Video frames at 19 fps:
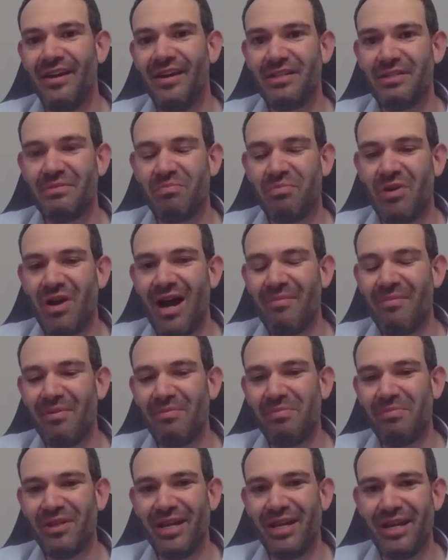and it's
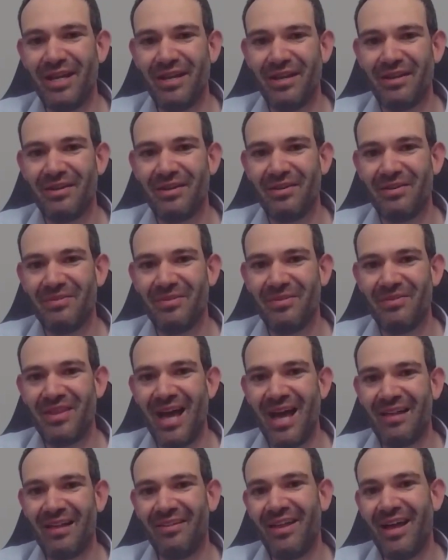probably
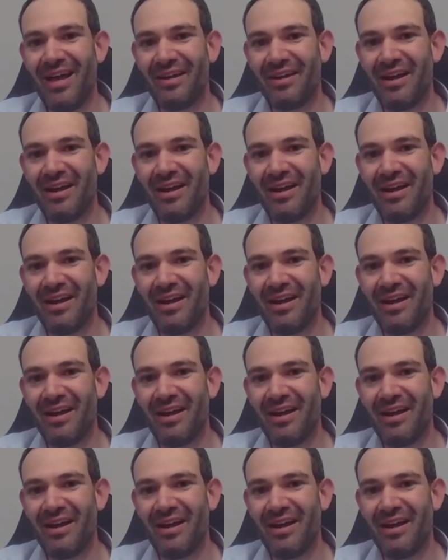that